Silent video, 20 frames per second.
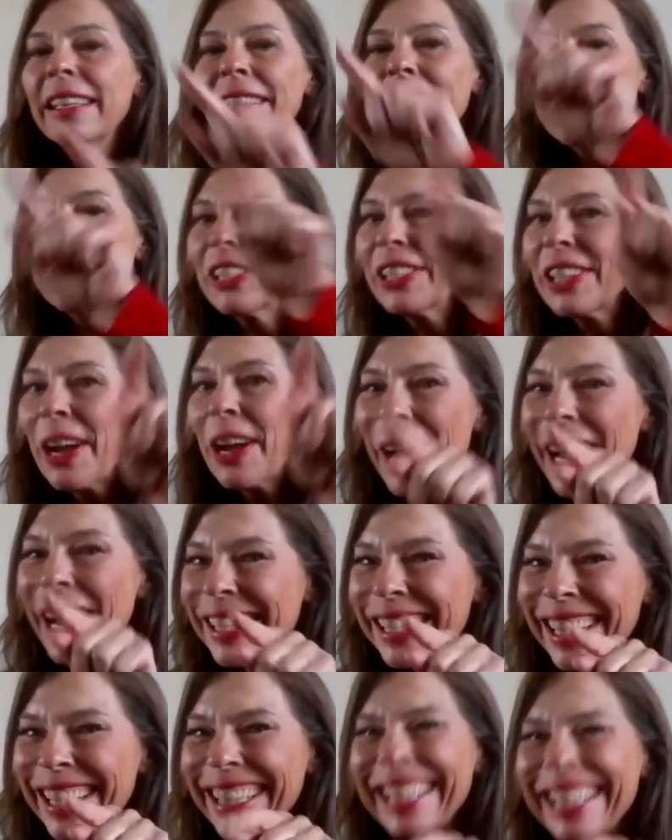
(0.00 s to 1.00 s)
There's no
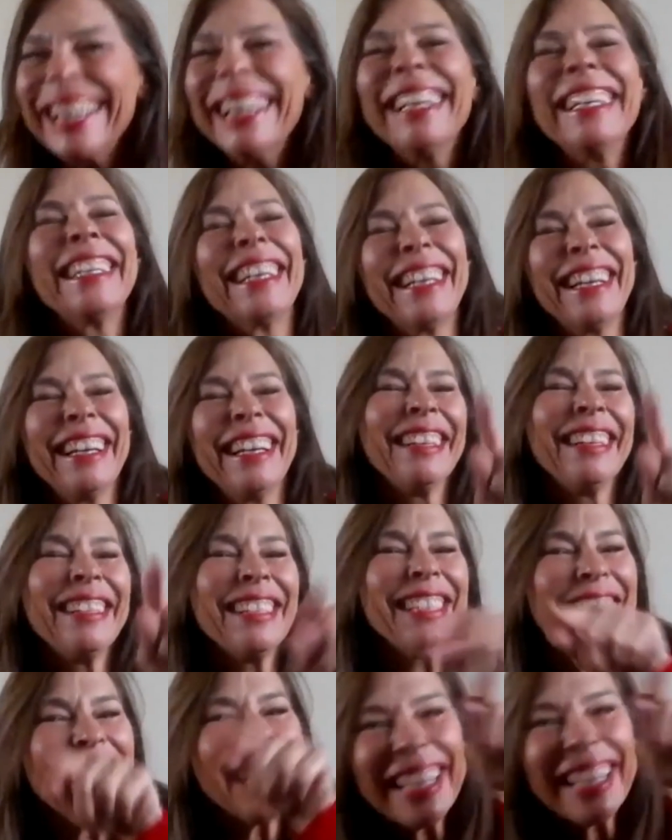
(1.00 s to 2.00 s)
S on the end, and
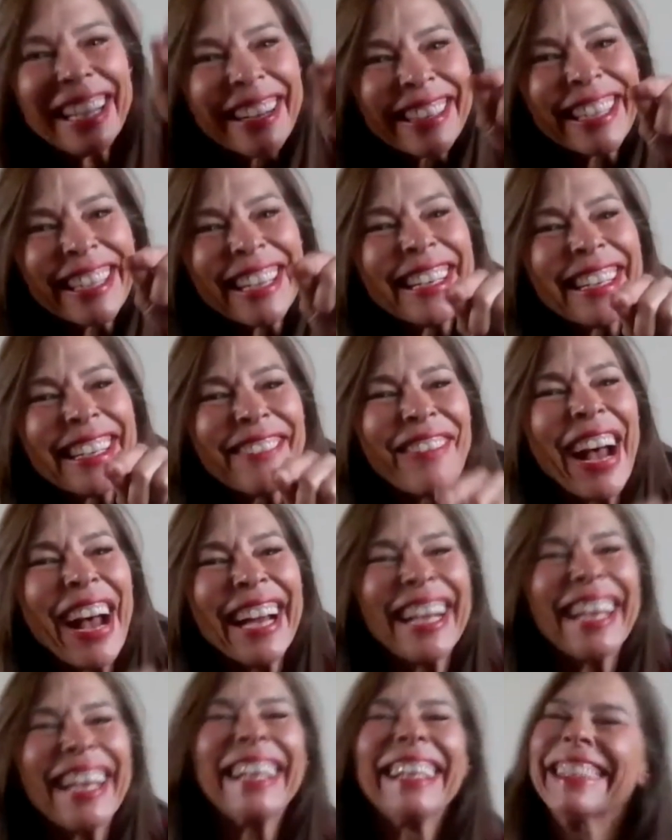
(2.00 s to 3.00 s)
there's an E on the end of
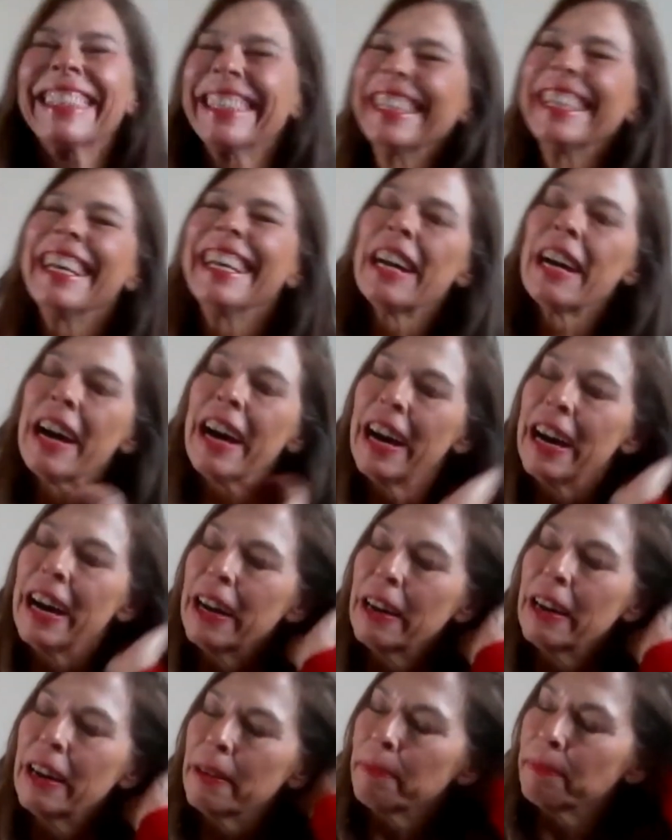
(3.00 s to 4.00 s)
Heidi.
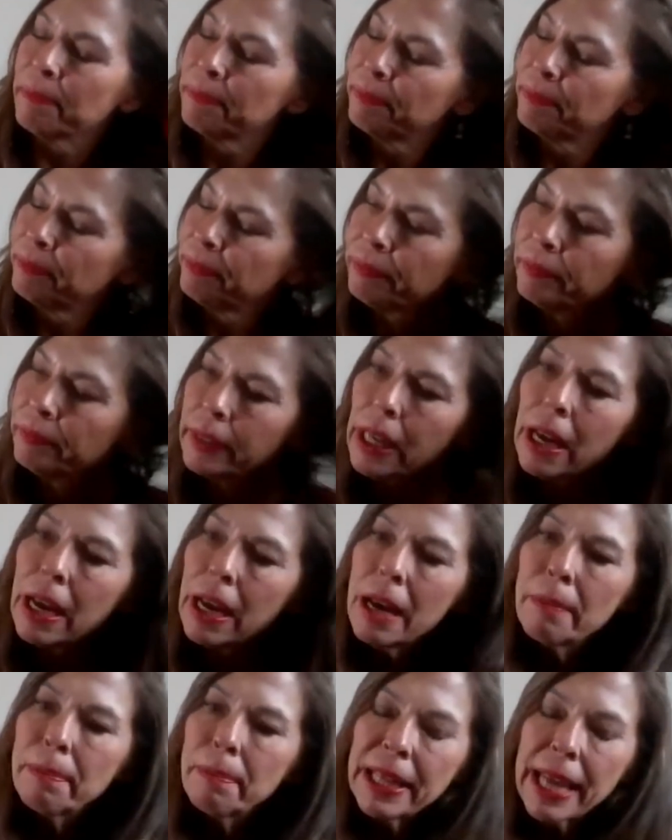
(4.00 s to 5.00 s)

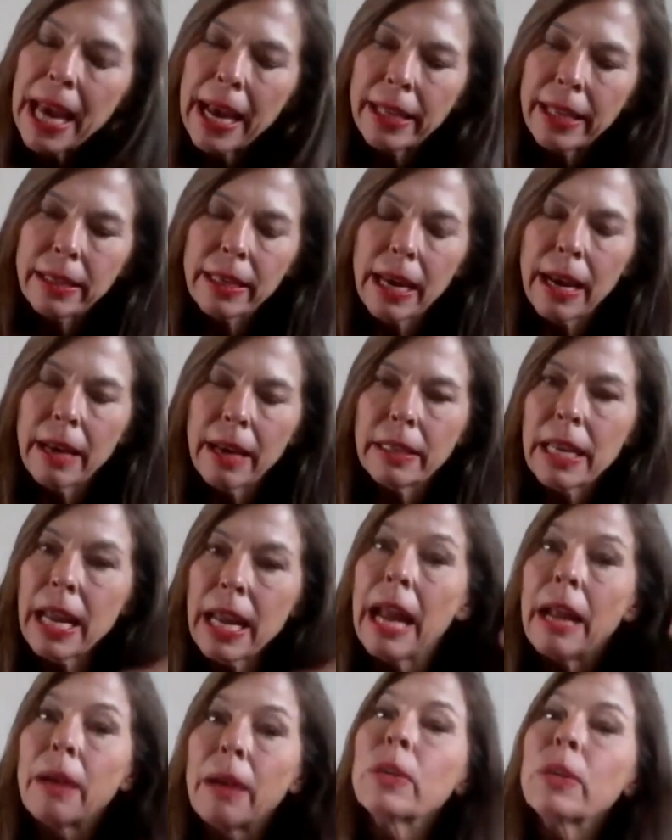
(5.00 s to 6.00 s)
But that
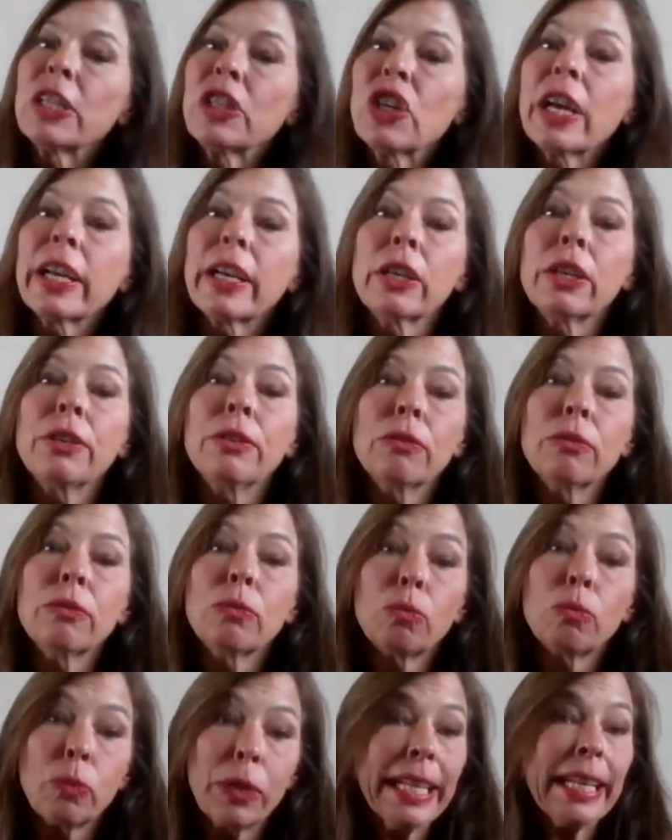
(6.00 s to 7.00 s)
I wish I could
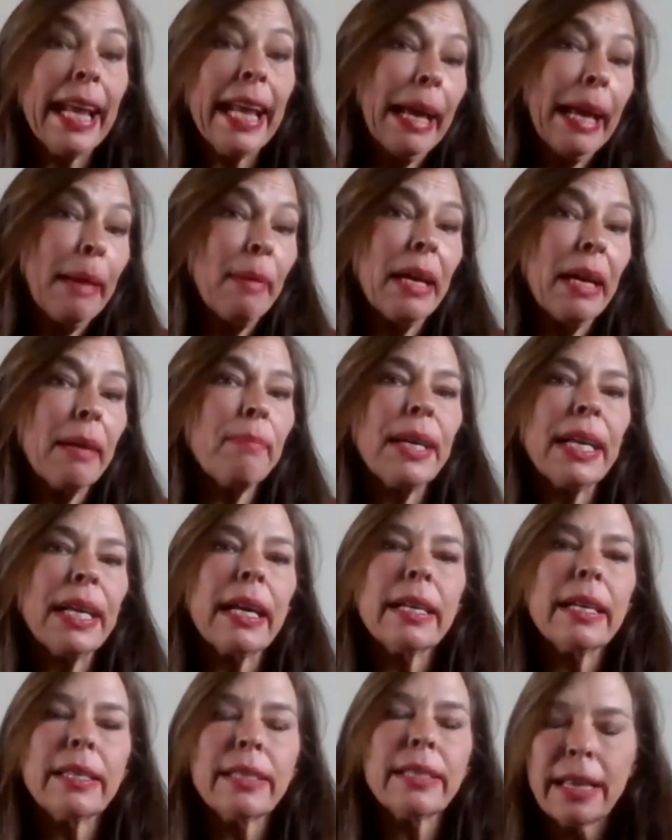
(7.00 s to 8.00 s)
rename it,
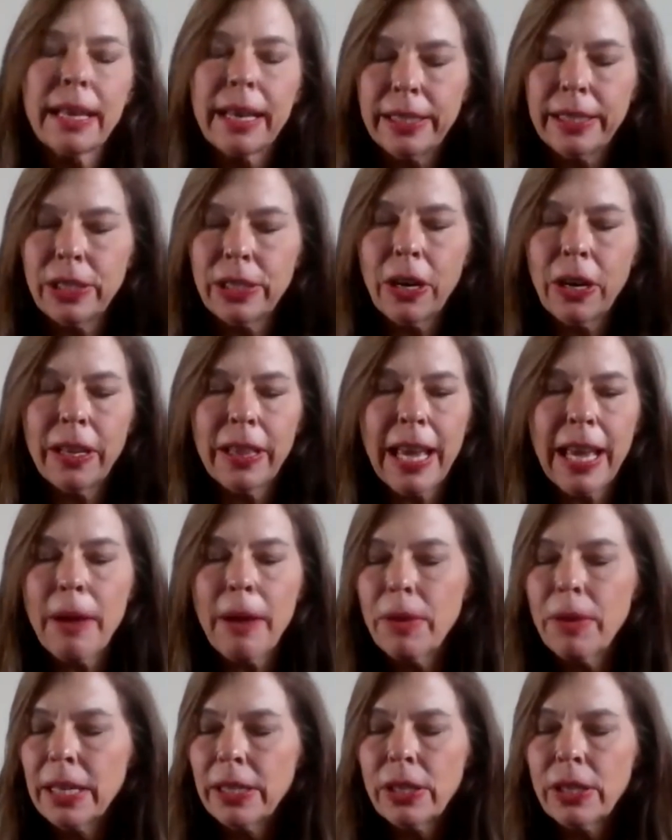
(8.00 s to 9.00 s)
because I started
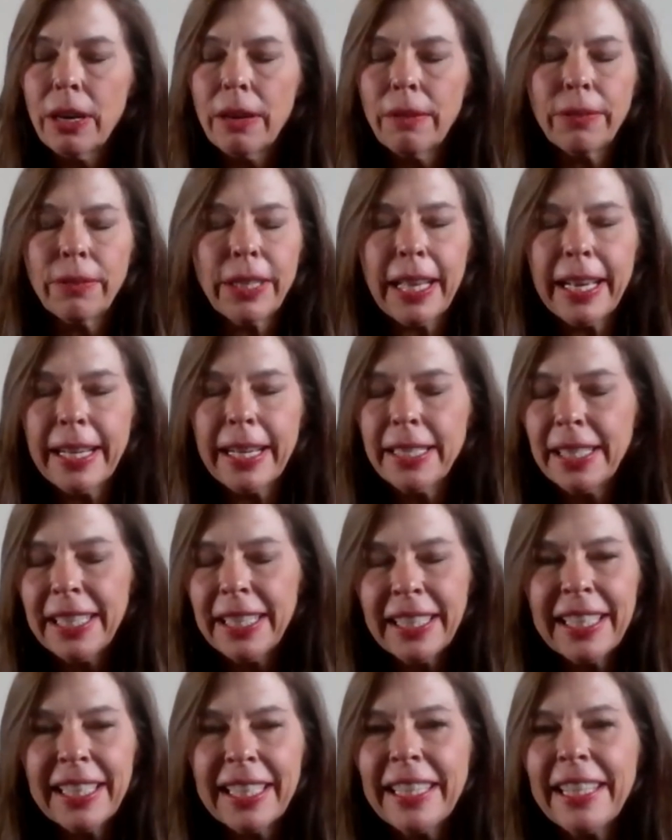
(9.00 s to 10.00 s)
that when I started
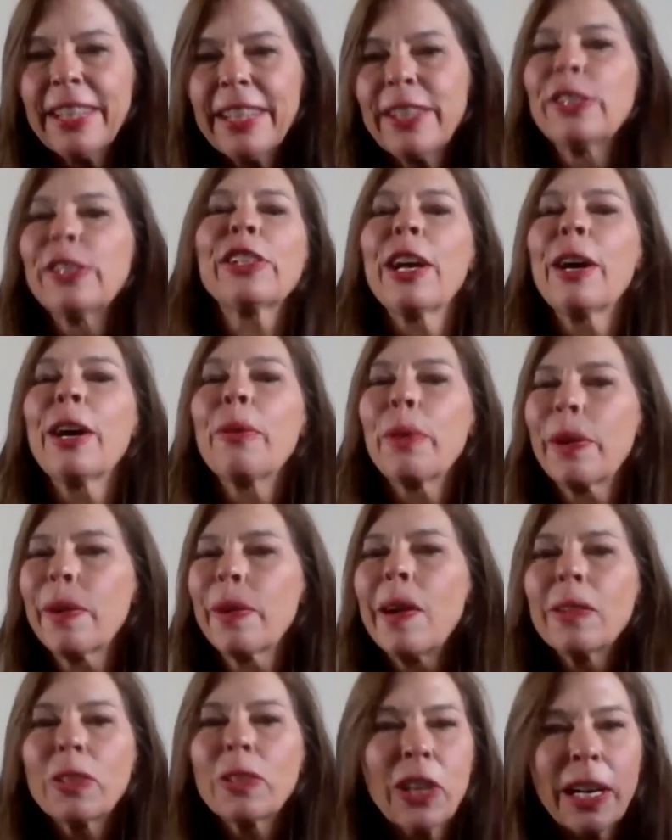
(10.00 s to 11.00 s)
freelancing 10 years ago, and we
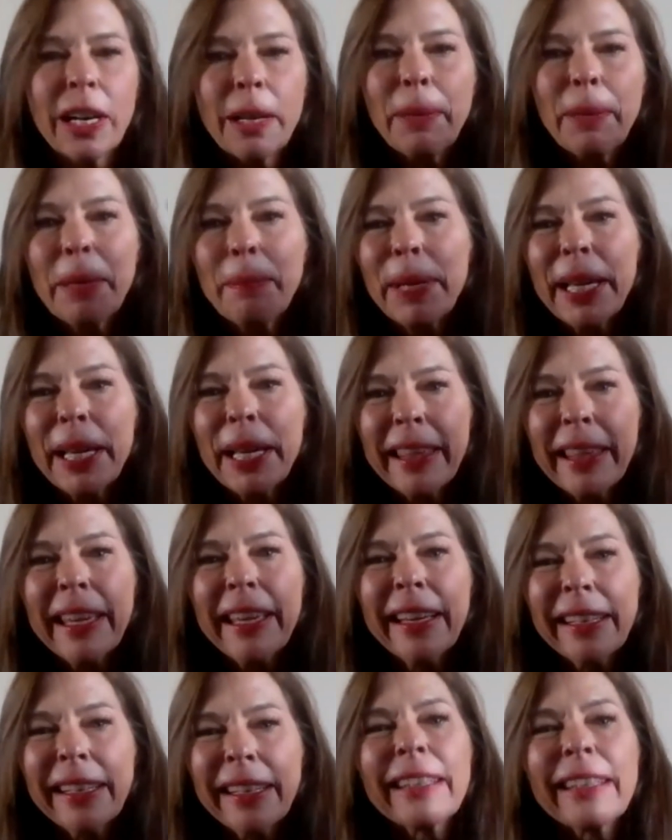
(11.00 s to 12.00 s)
were all trying to be
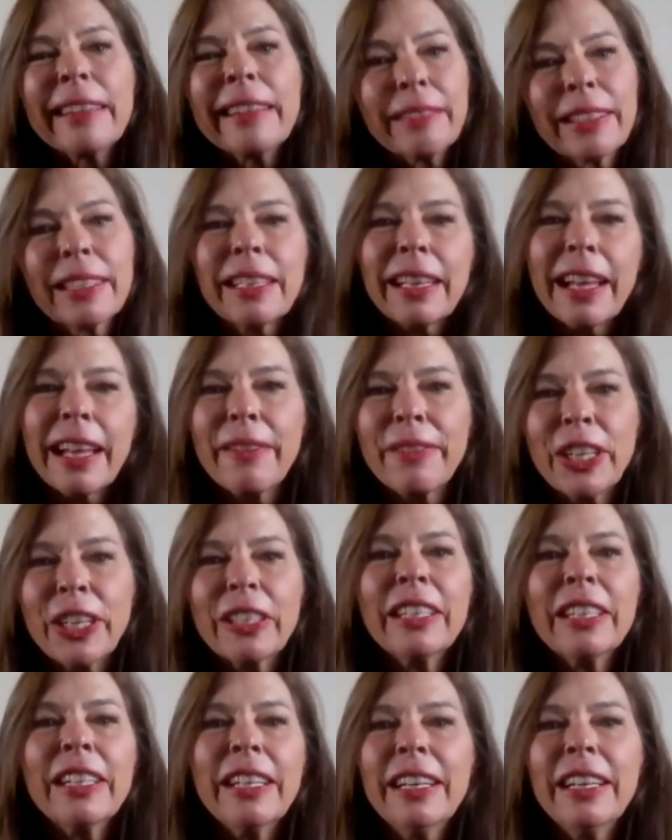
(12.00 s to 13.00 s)
pithy and
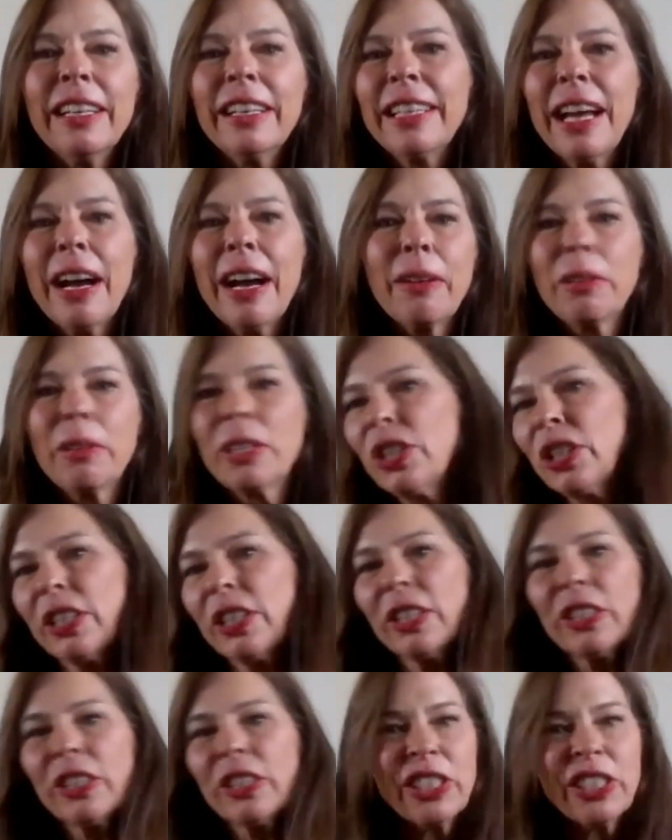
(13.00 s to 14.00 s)
clever. Now I wish I
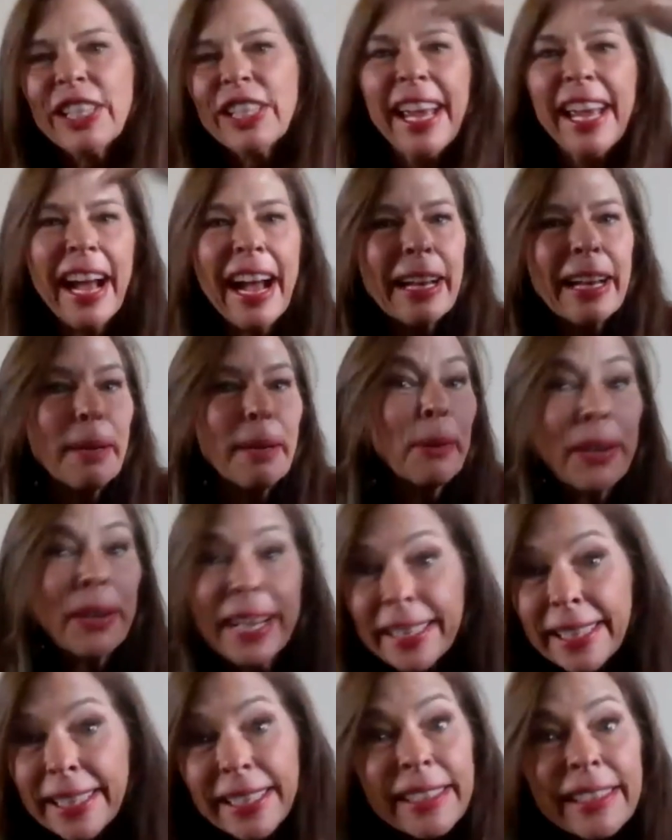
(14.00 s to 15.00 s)
could just say Heidi
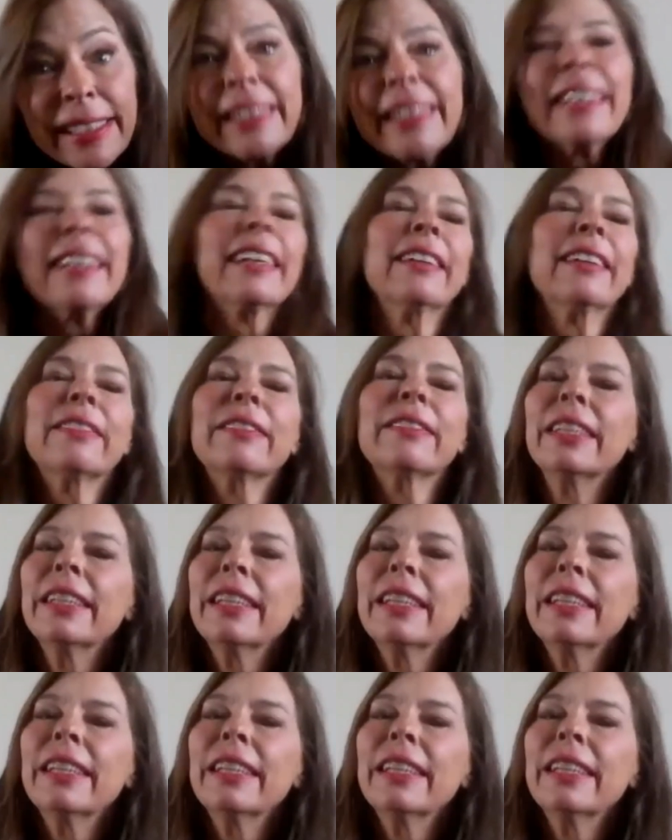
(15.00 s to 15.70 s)
Brandis, you know.